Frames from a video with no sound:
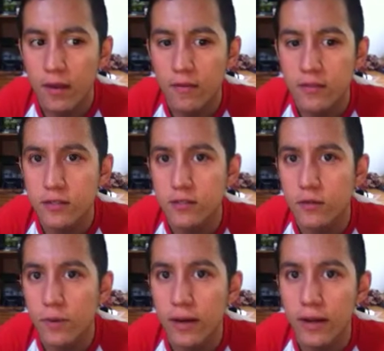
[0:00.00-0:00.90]
And this is
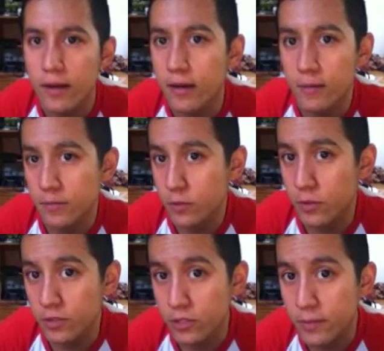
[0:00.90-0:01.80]
the way I'm
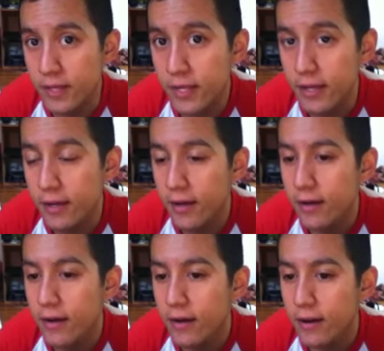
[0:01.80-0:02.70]
supposed to be.
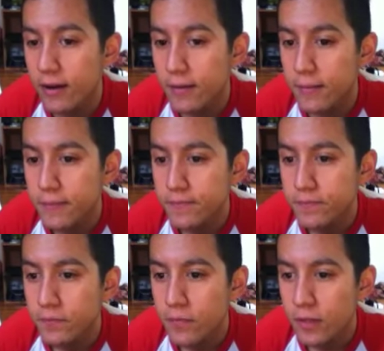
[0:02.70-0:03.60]

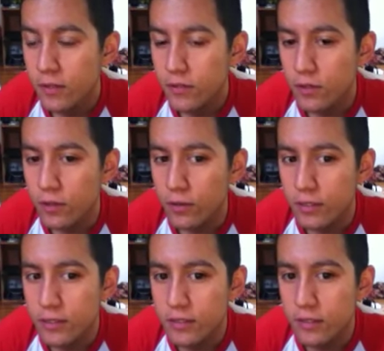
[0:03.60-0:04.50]
So
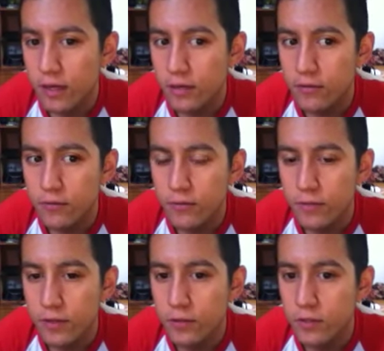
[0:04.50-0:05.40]
it's kind of, it